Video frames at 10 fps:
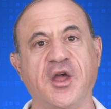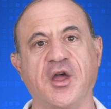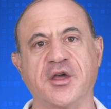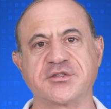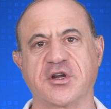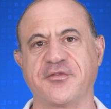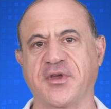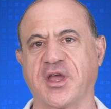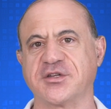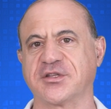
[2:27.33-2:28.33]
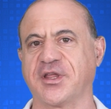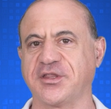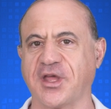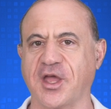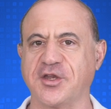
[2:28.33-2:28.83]
a certification like
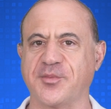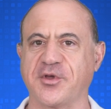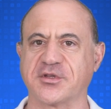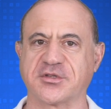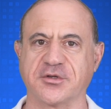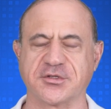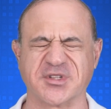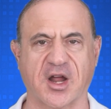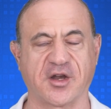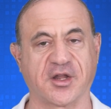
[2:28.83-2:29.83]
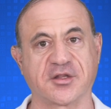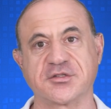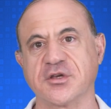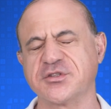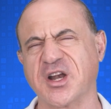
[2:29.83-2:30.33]
the AWS Solutions Architect
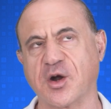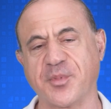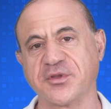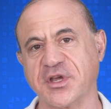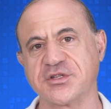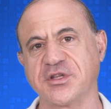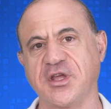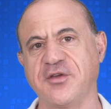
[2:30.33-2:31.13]
Associate or potentially